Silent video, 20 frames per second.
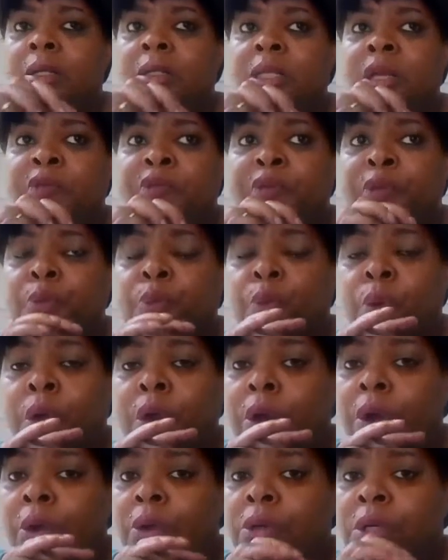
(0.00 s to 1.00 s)
different
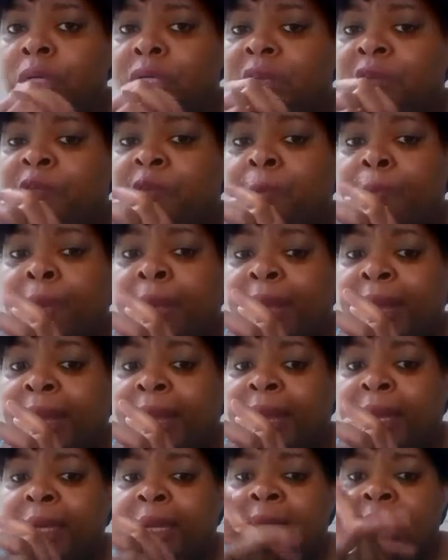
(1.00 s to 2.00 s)
world, a different
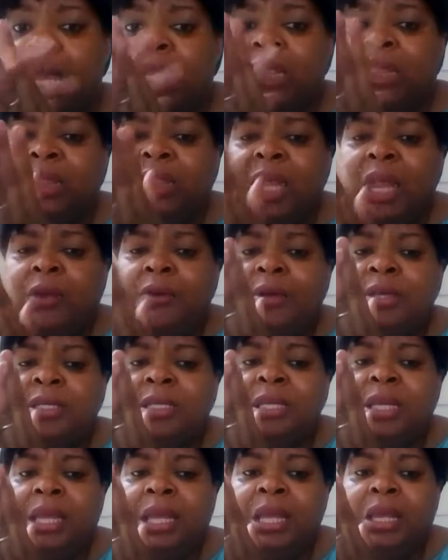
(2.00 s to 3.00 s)
plane, there is
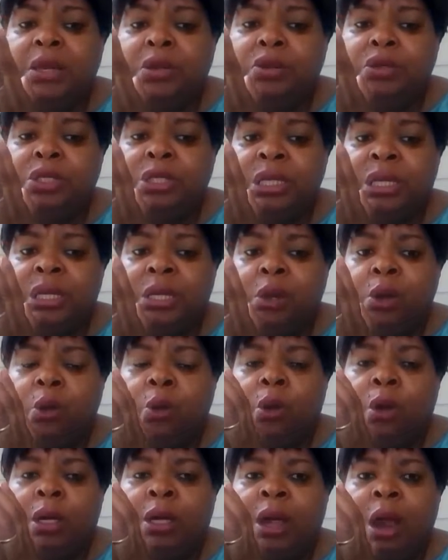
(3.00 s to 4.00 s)
an energy
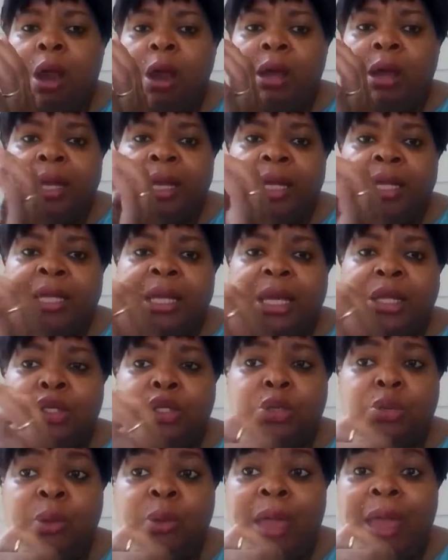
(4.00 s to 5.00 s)
or a guardian
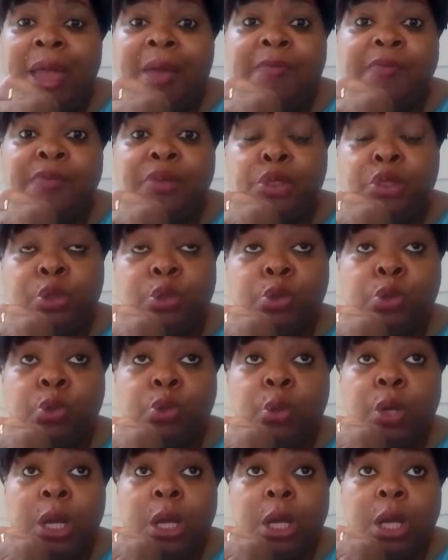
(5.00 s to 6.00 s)
that you have
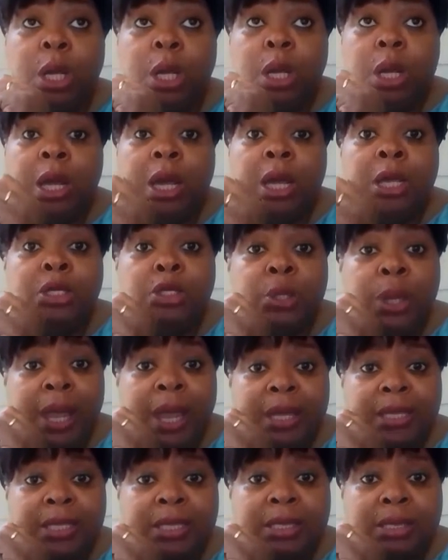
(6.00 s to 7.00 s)
to
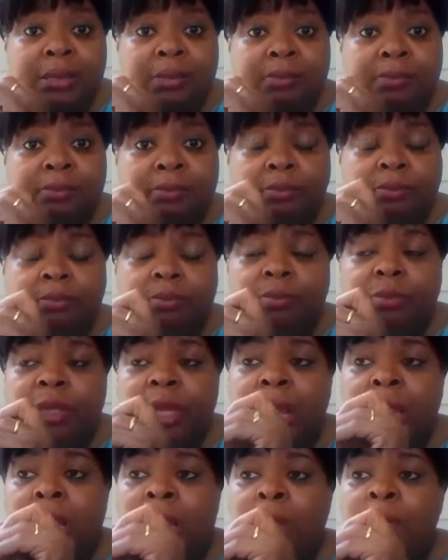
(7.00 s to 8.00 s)
address.
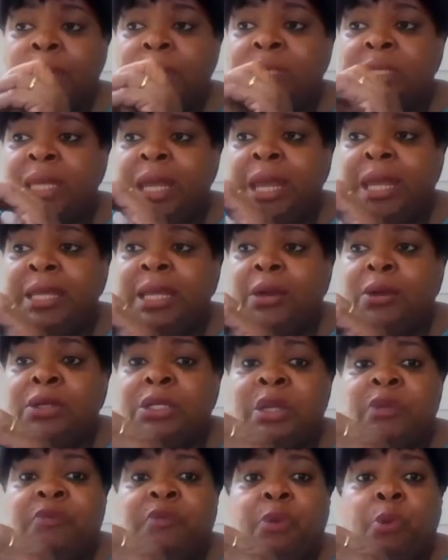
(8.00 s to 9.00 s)
Like I was saying, there are
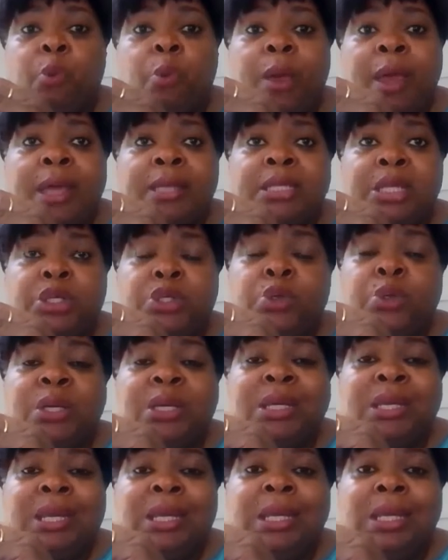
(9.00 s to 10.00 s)
different ways that you
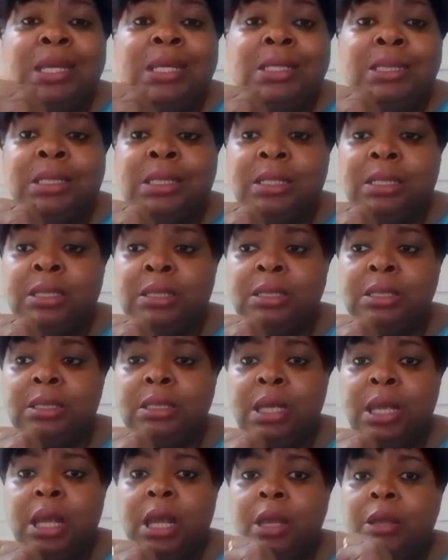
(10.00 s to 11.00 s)
can get into
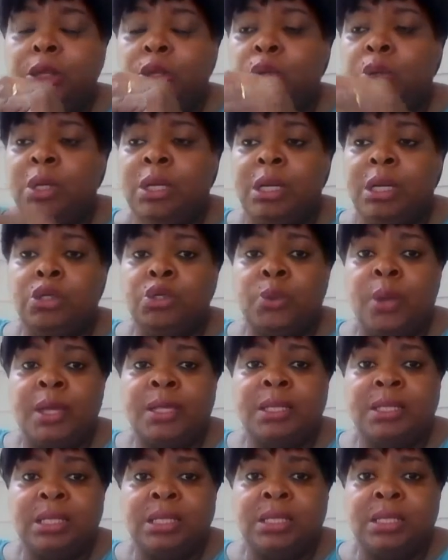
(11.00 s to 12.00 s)
this. You can
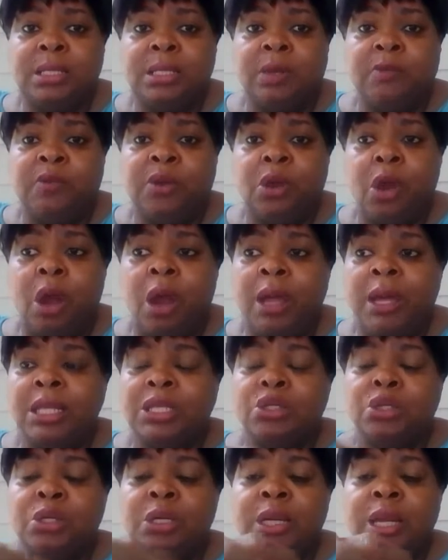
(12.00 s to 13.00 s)
address these different
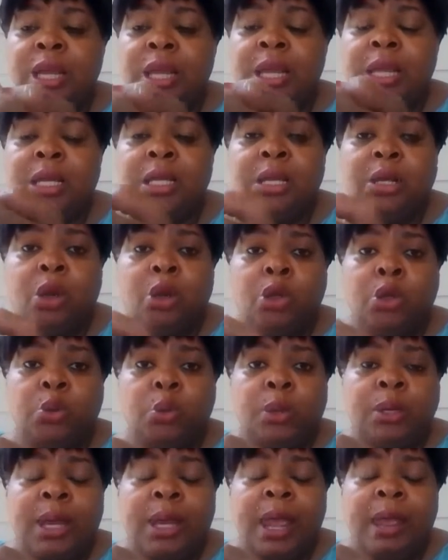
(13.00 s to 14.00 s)
guardians. It can go
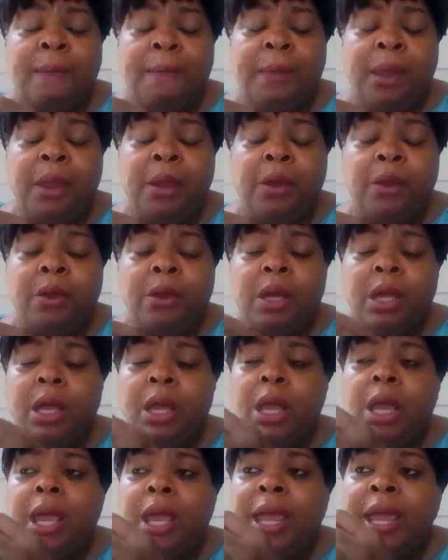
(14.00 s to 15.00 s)
to a nightmare
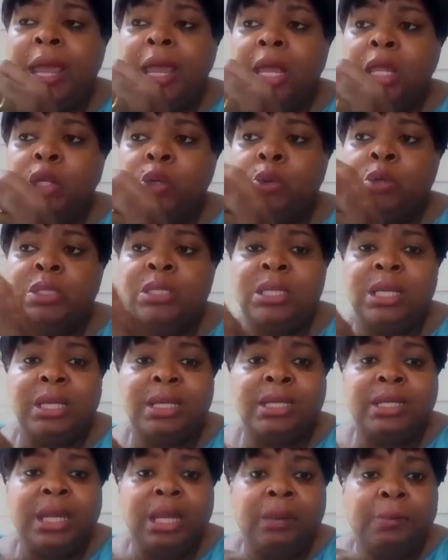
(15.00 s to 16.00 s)
and you'll see
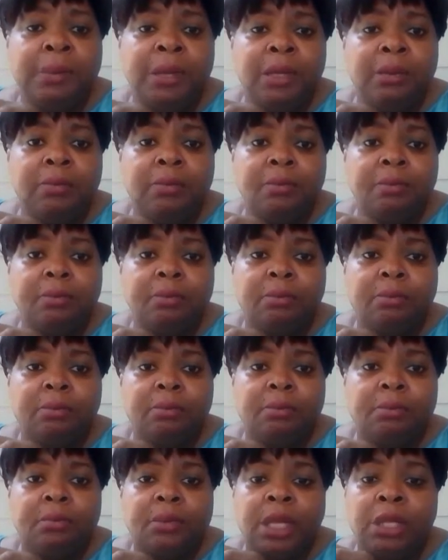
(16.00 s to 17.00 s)
a demon
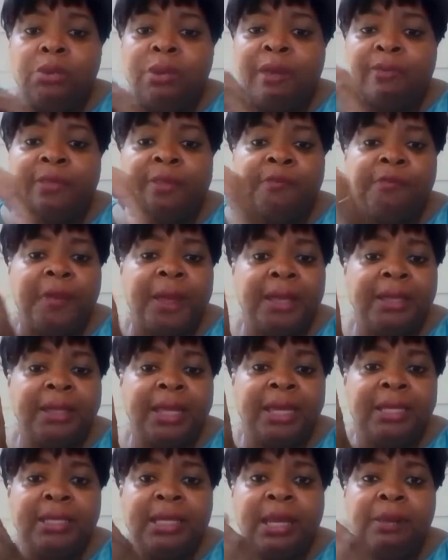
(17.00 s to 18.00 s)
and you have to fight
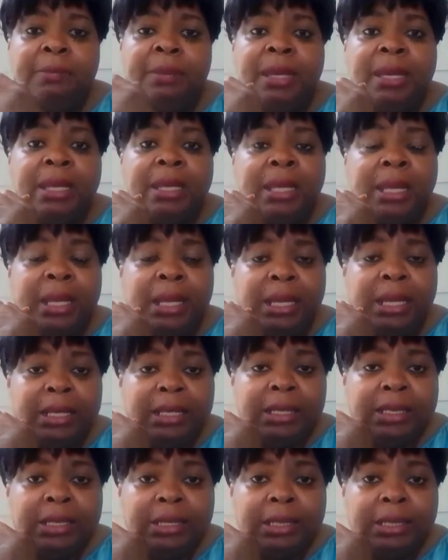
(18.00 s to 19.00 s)
that demon and kill
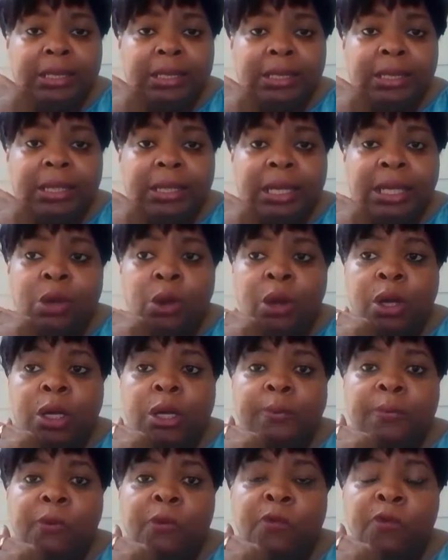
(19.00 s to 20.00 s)
it in order
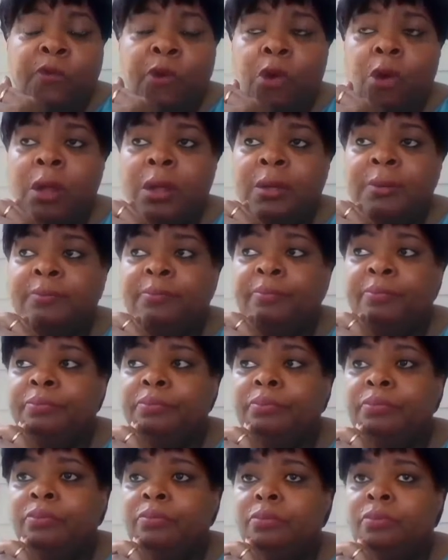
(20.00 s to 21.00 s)
to move on.
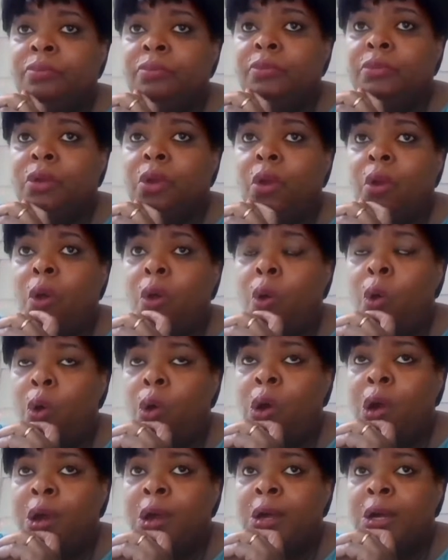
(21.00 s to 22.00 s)

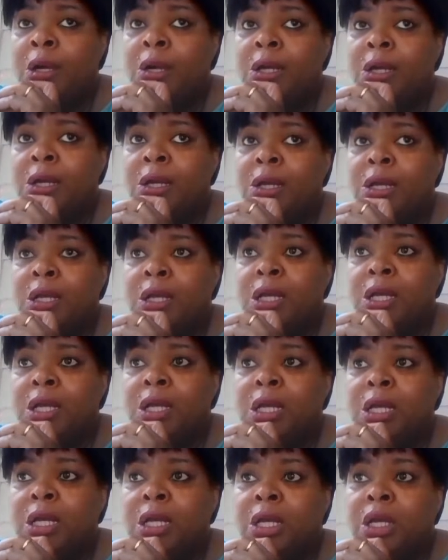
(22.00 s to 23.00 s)
Or
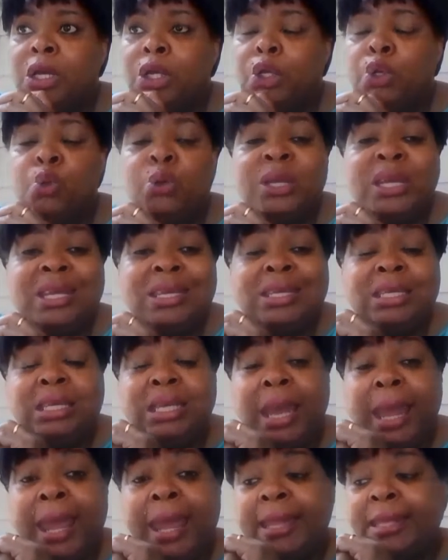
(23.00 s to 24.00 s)
you can
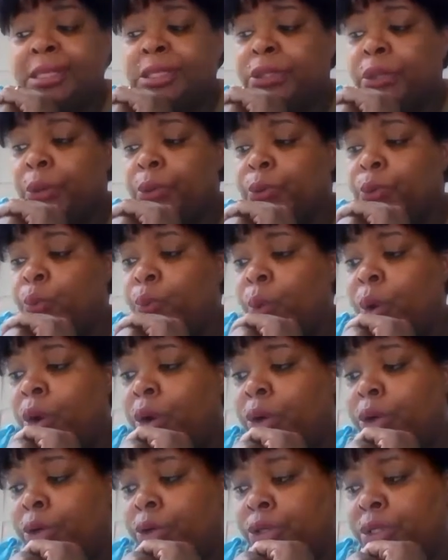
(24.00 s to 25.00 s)
chant certain
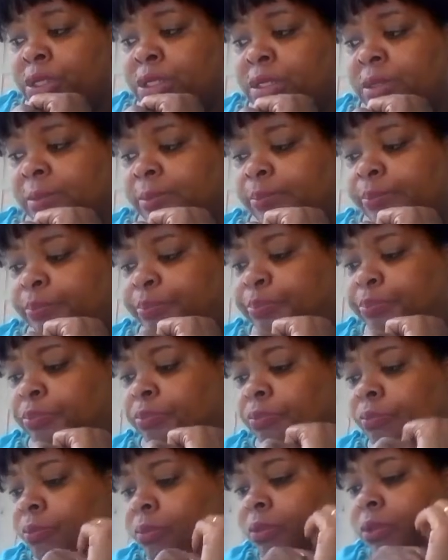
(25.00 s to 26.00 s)
words.
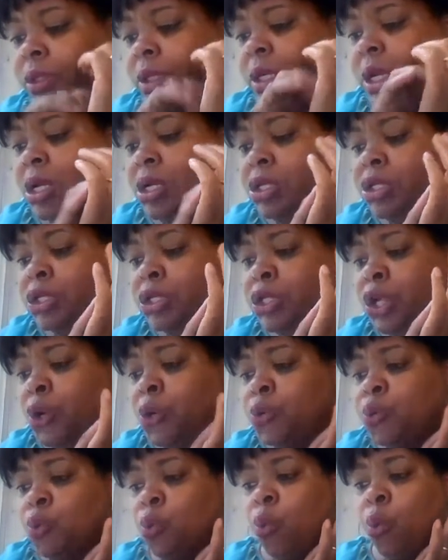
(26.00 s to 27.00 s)

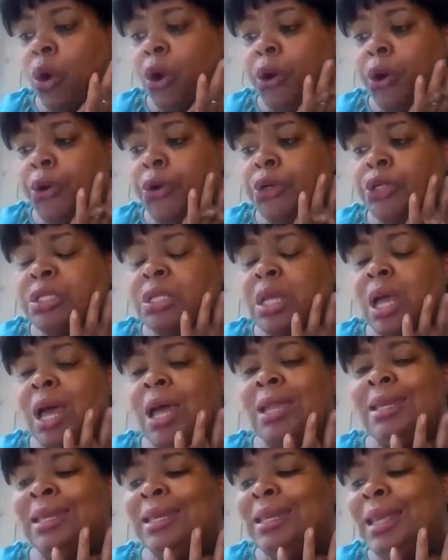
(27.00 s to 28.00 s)
Certain words
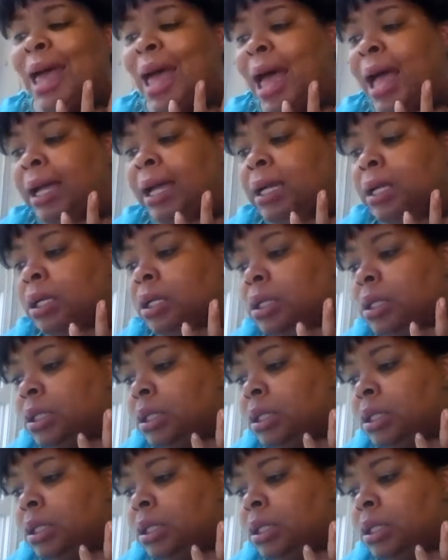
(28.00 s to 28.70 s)
unlock